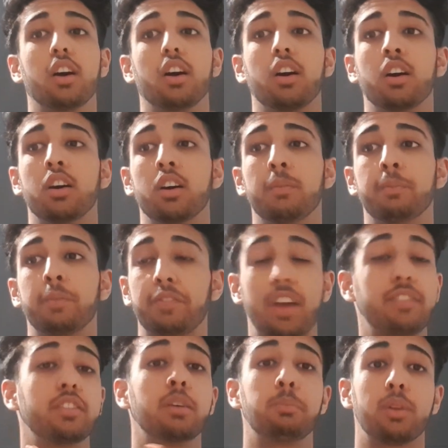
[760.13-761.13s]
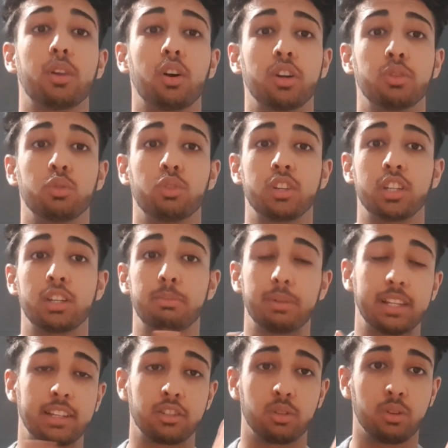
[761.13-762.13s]
If you haven't applied already,
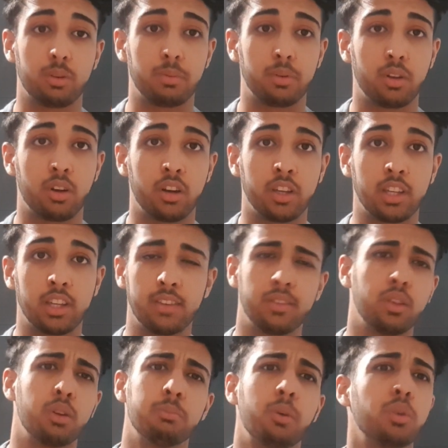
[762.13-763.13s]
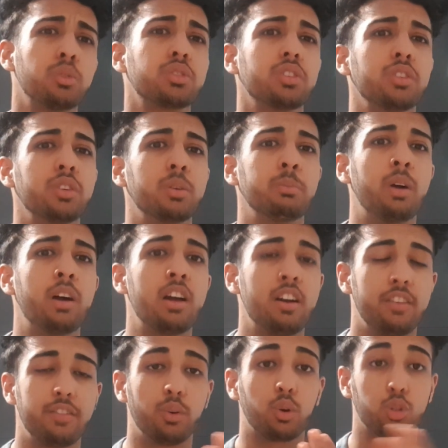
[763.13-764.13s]
please do apply, even though most of them
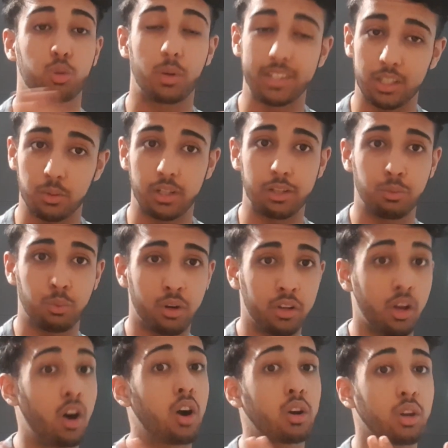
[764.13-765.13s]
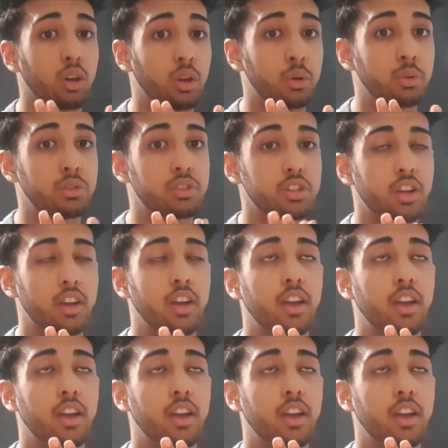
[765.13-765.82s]
for 2021 are closed.